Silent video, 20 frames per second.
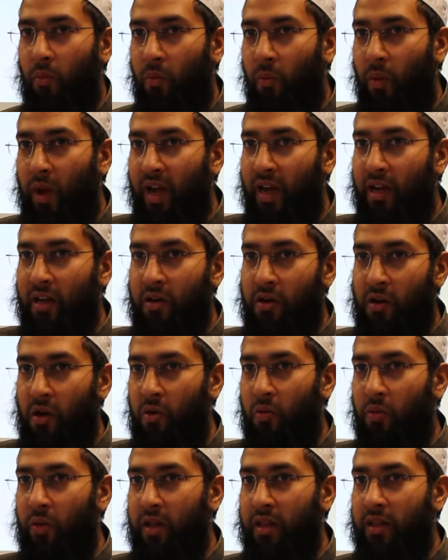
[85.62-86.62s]
we're going to
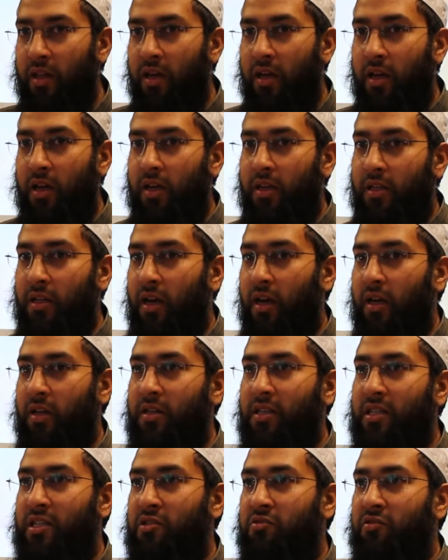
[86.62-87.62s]
go with the
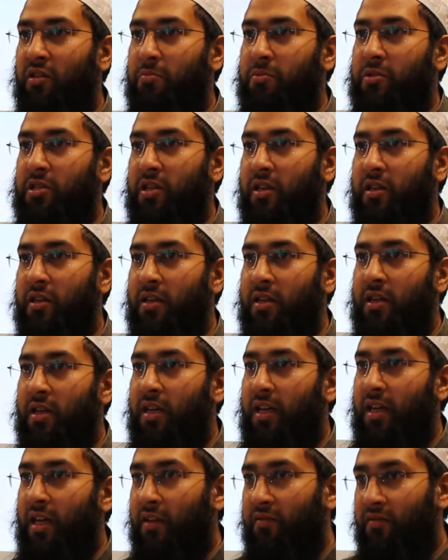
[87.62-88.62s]
description
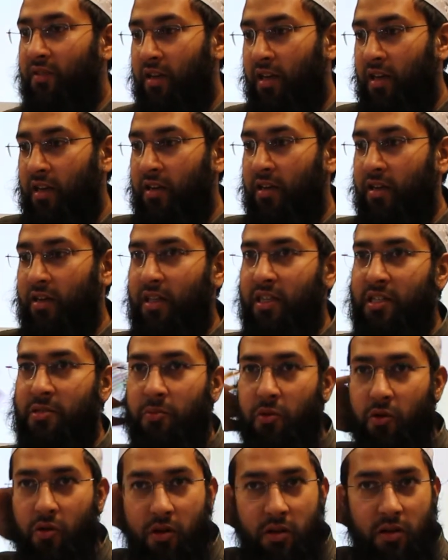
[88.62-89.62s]
given in this
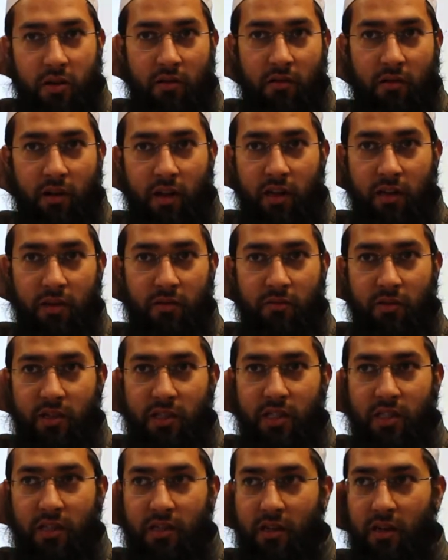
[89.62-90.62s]
book, right,
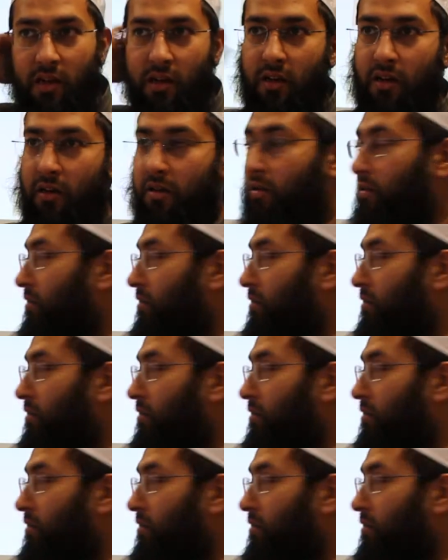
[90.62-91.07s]
which is a